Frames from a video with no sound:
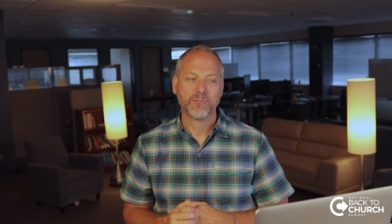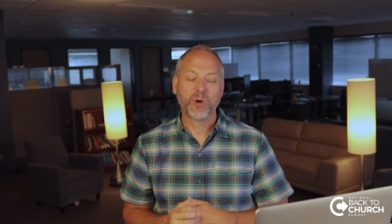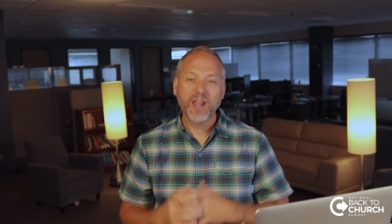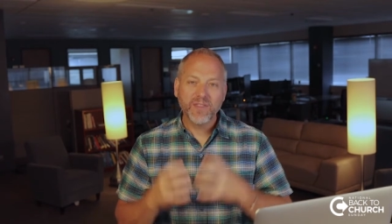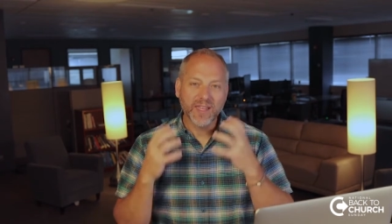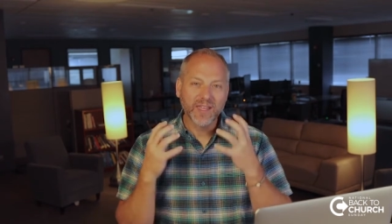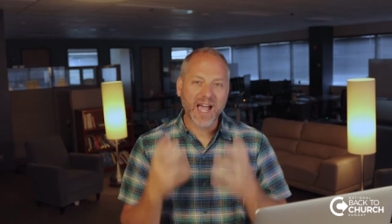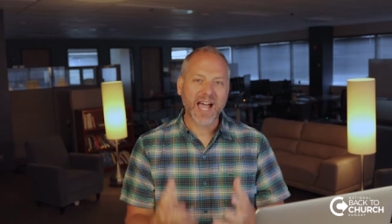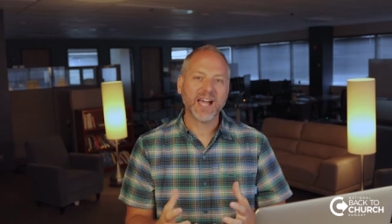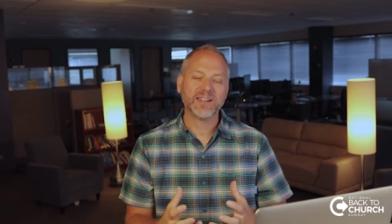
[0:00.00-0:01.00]
Praying that
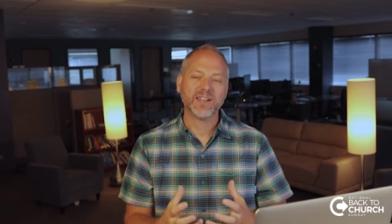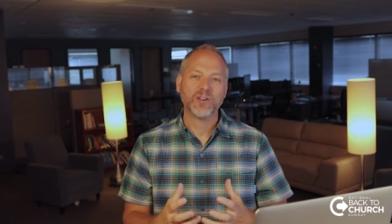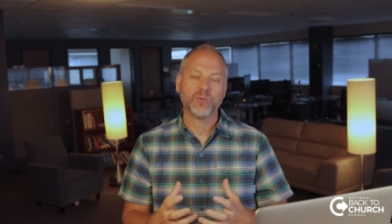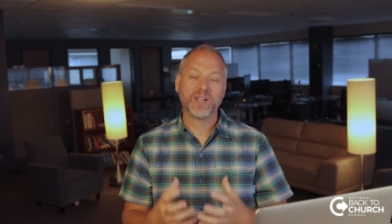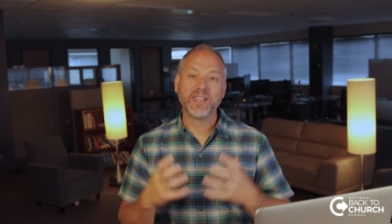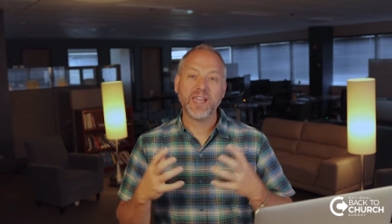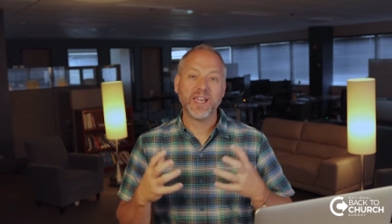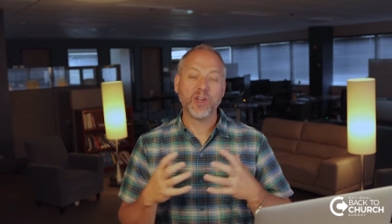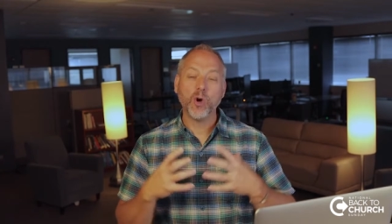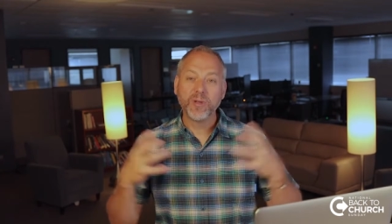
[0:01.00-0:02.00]
God would
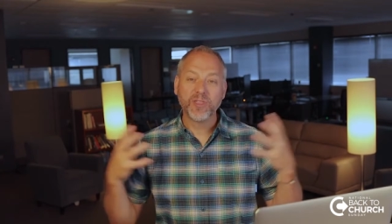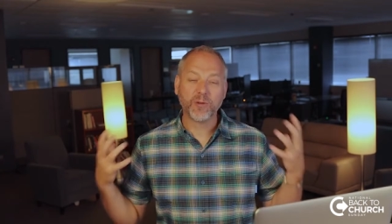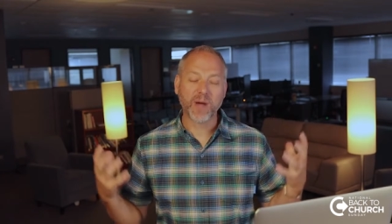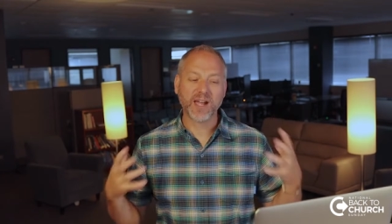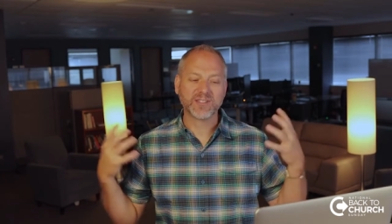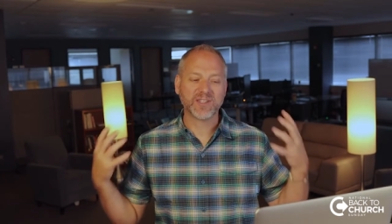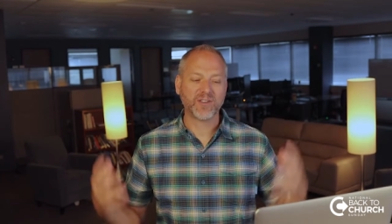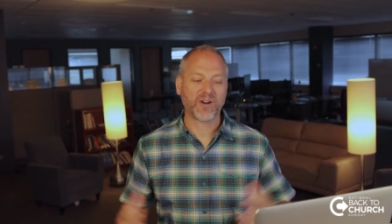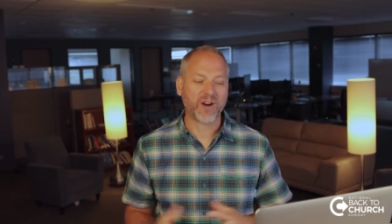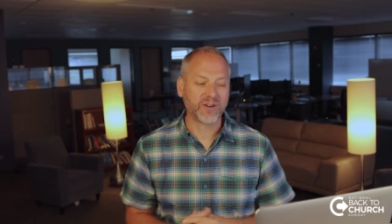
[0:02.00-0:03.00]
again open their minds and
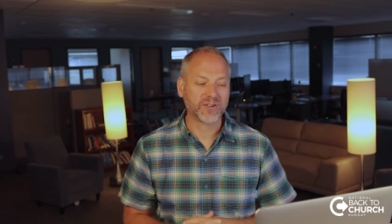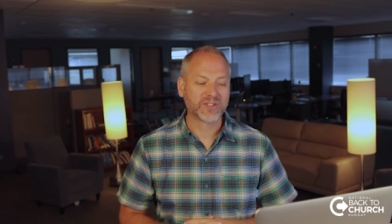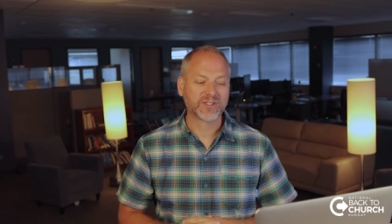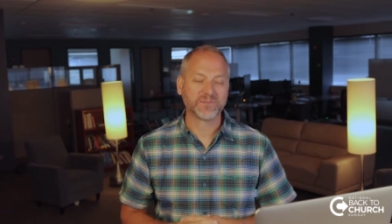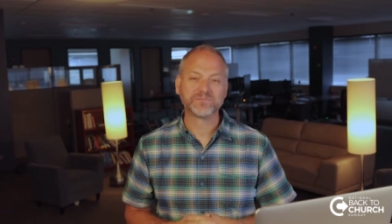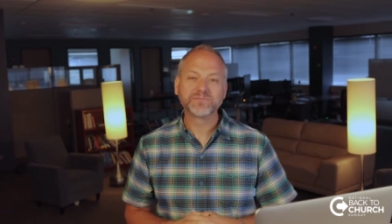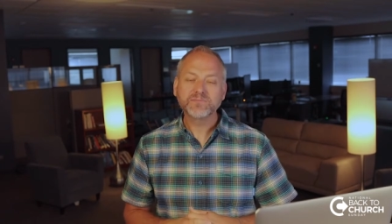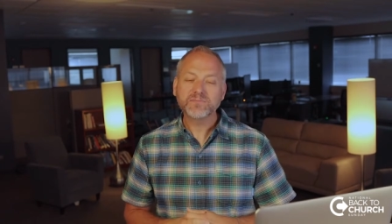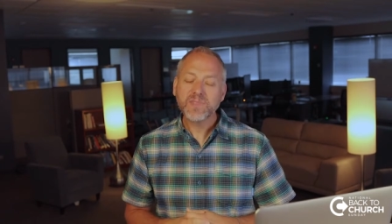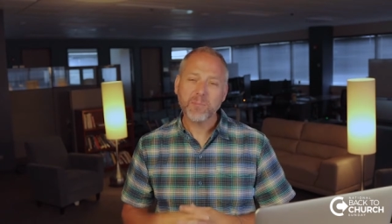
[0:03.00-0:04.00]
their hearts,
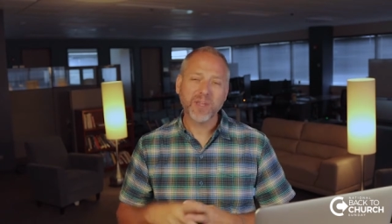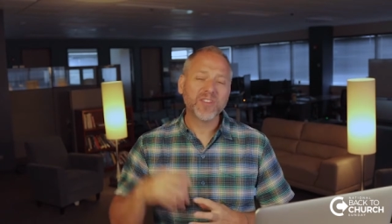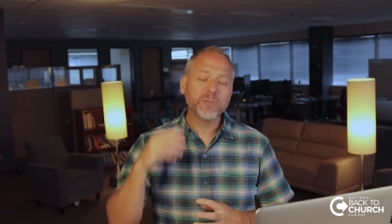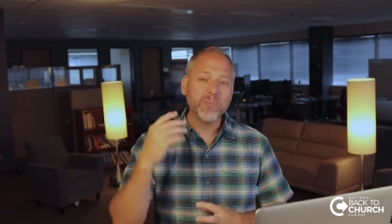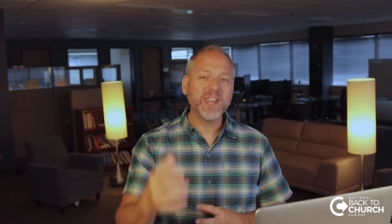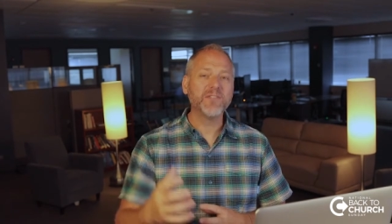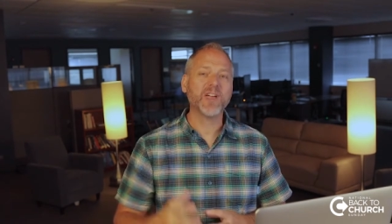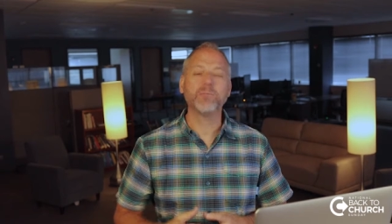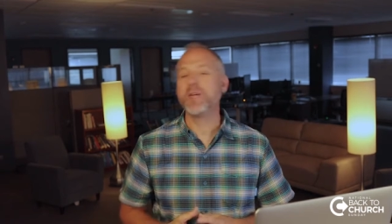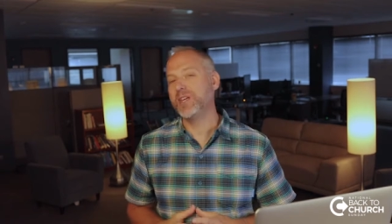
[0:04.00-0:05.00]
because many of
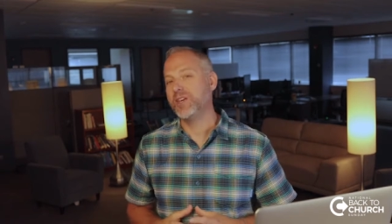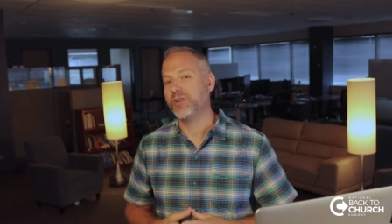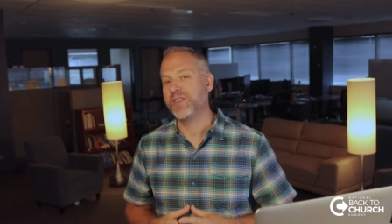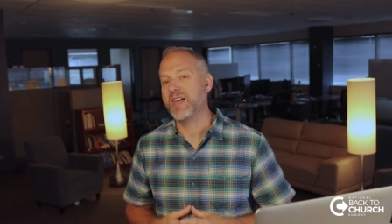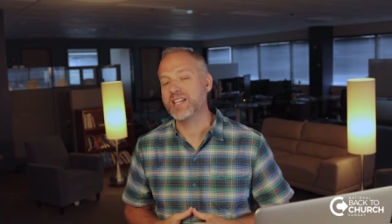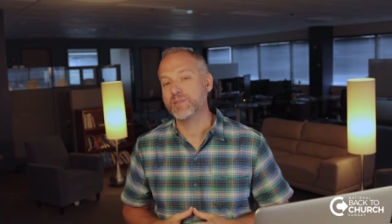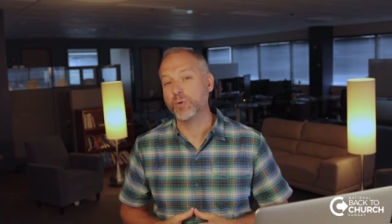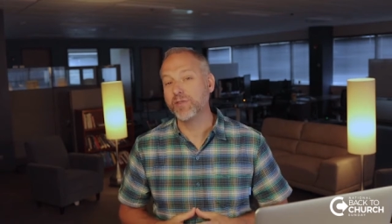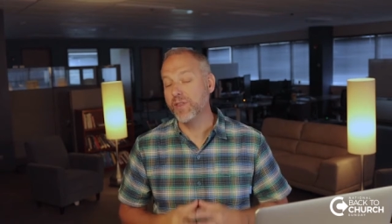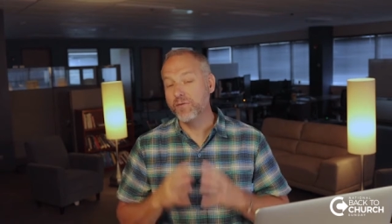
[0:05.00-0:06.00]
them may be hearing the
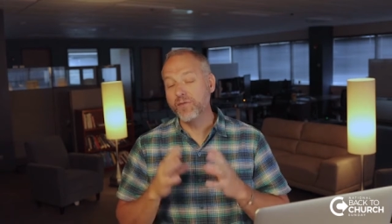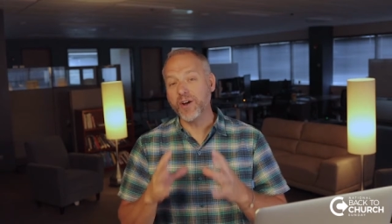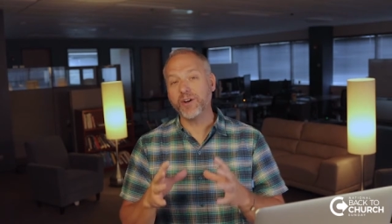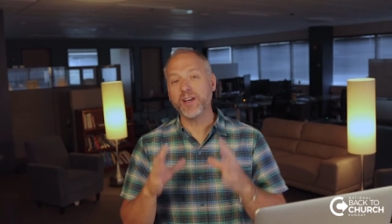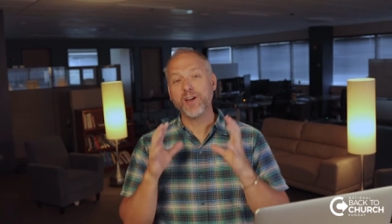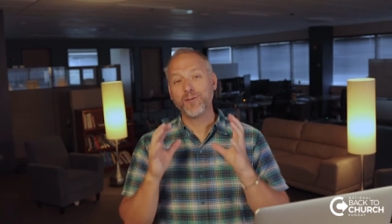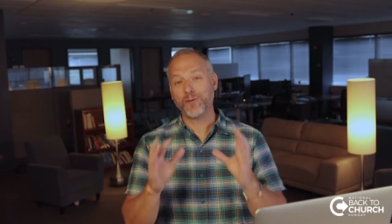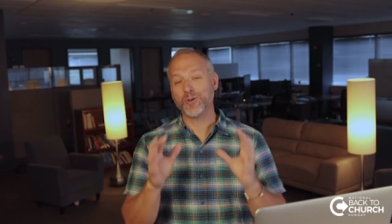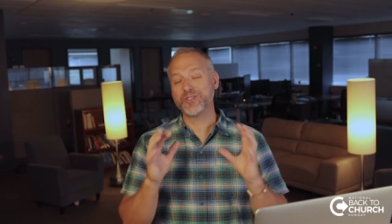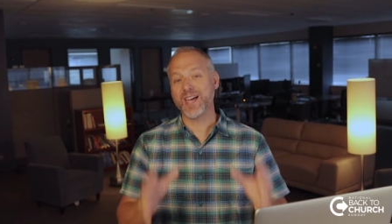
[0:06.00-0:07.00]
gospel for the very
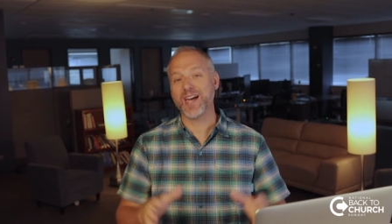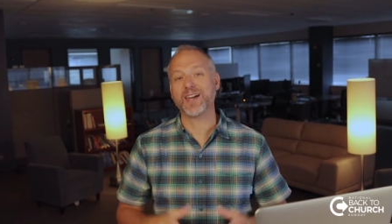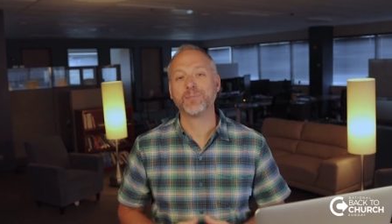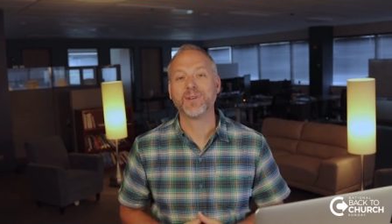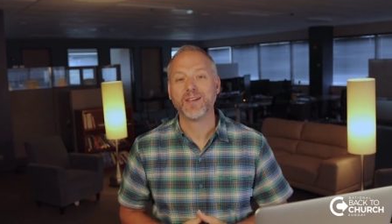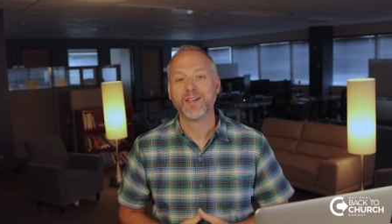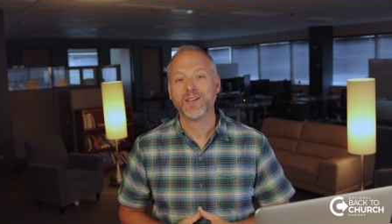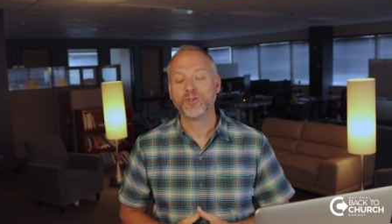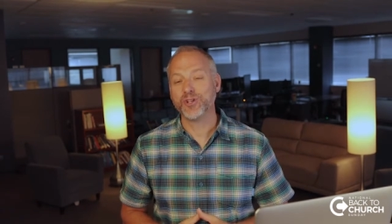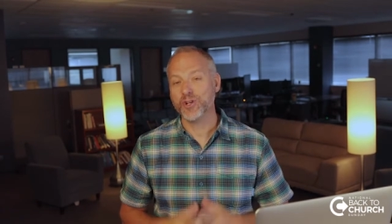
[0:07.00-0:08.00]
first time
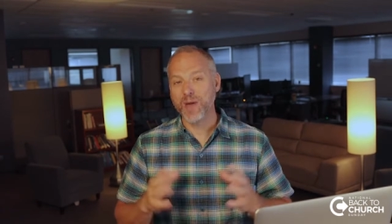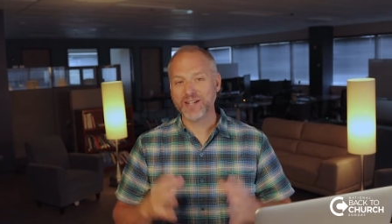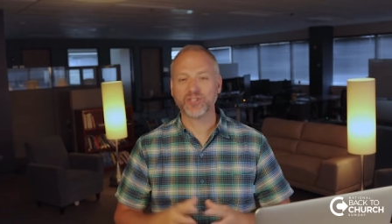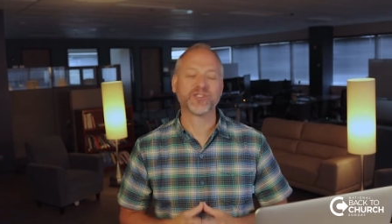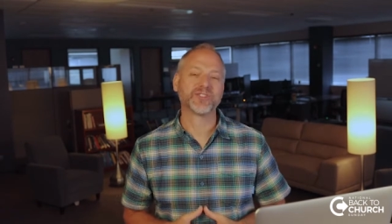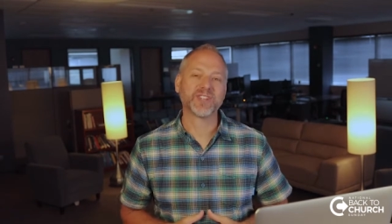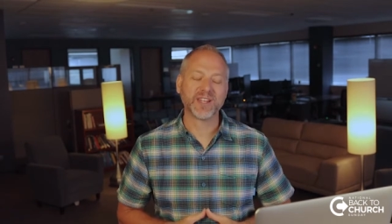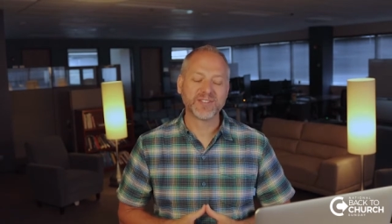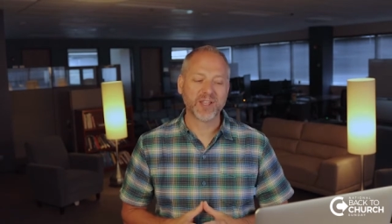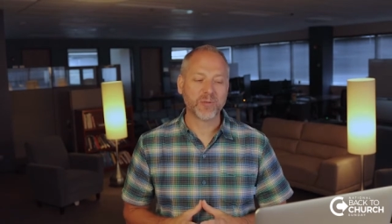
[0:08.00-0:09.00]
during your Back to Church
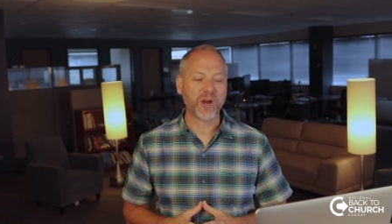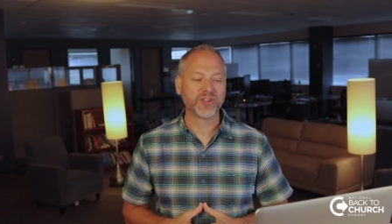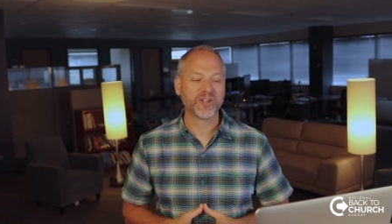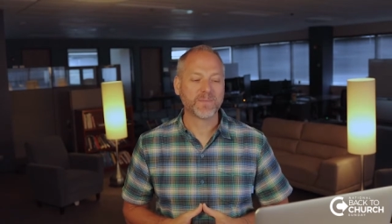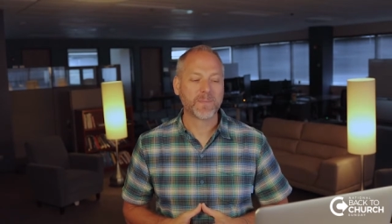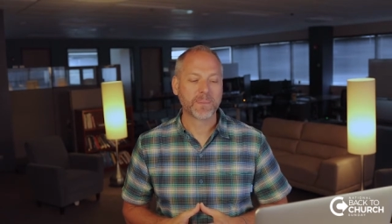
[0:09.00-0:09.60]
Sunday celebration.